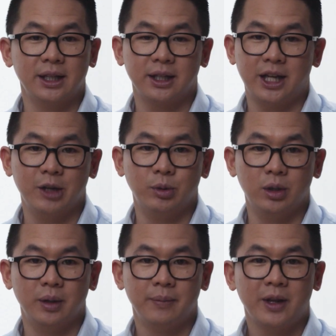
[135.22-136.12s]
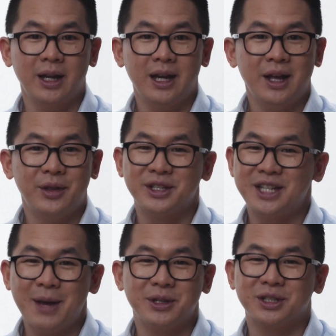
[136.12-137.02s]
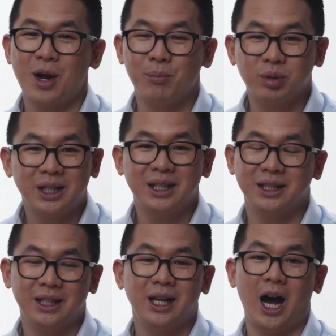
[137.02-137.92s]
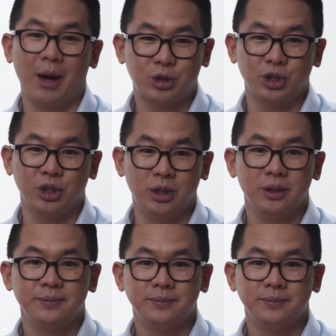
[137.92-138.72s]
in the cable. This step is completely optional.